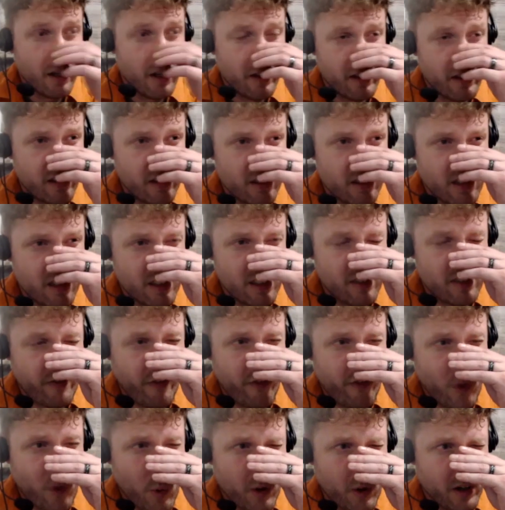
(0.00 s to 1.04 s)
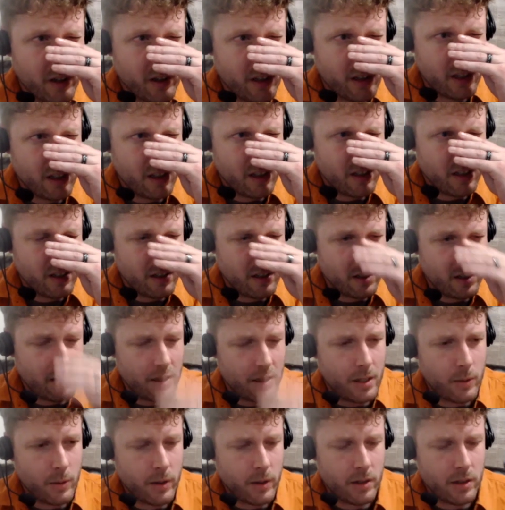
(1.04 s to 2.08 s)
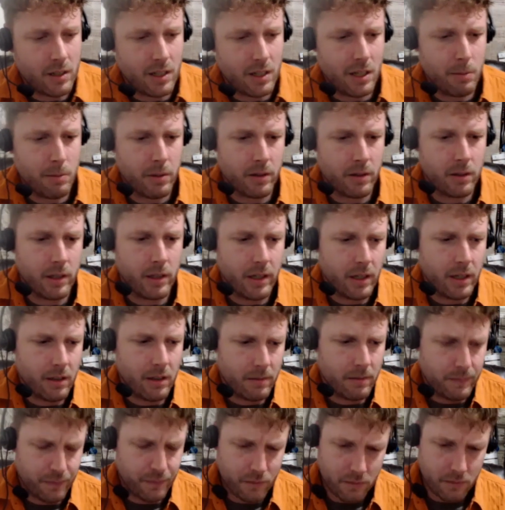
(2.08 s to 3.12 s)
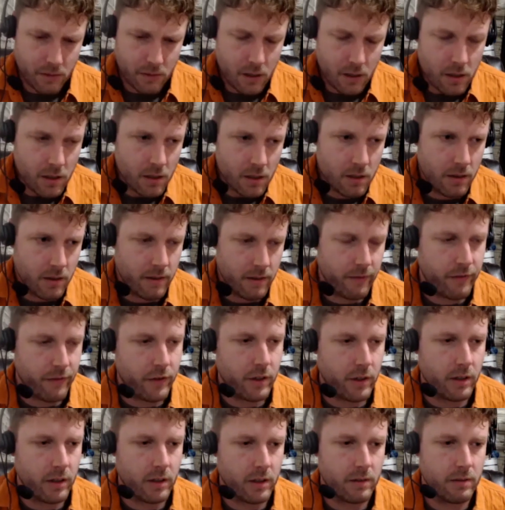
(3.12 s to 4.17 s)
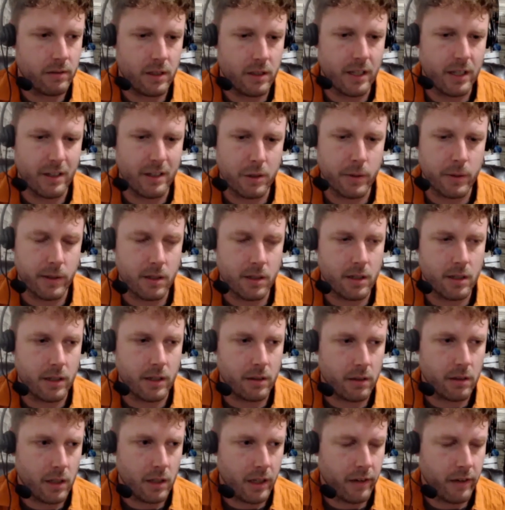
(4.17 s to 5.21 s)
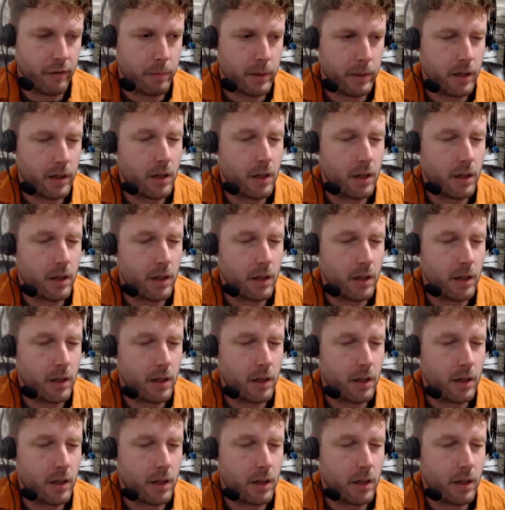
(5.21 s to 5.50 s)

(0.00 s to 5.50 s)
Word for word: there's 4 that they want to keep online to extend their life. But